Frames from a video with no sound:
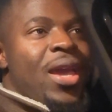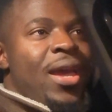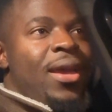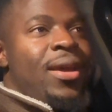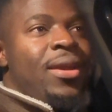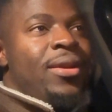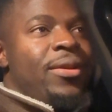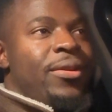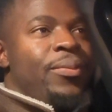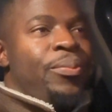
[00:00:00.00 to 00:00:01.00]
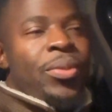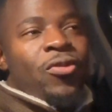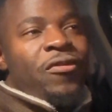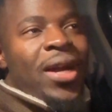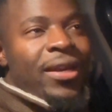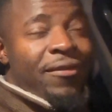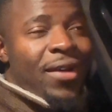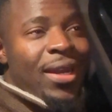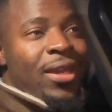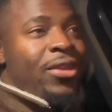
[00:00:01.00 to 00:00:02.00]
And people find it
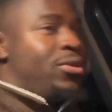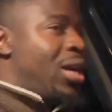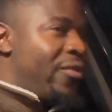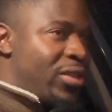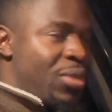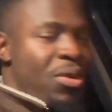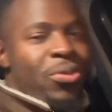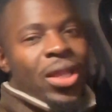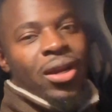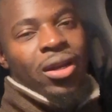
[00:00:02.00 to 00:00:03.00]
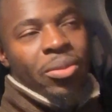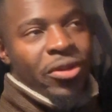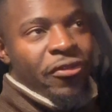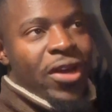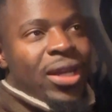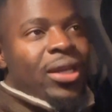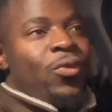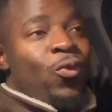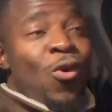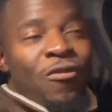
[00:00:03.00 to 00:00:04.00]
funny. There's obviously people that are going to be offended,
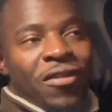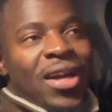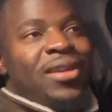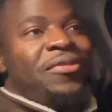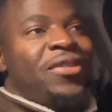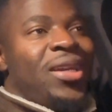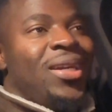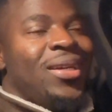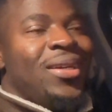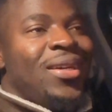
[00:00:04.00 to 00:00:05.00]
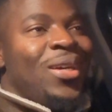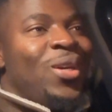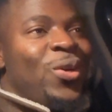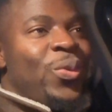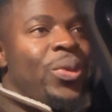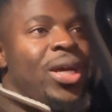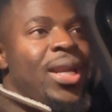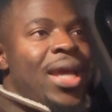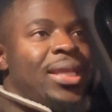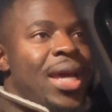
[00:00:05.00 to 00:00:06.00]
won't find it funny.
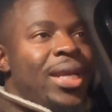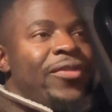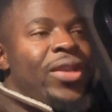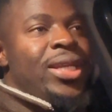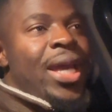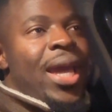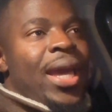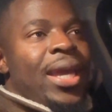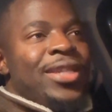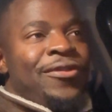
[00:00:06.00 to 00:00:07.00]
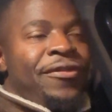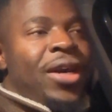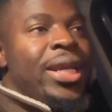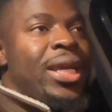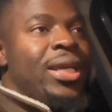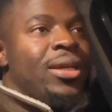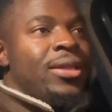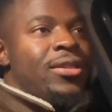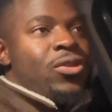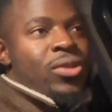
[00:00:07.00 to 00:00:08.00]
But at the end of the day, it's funny
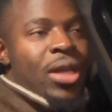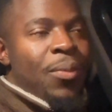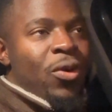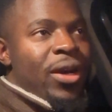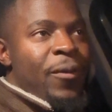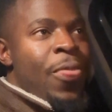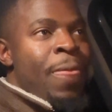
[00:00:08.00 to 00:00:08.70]
to someone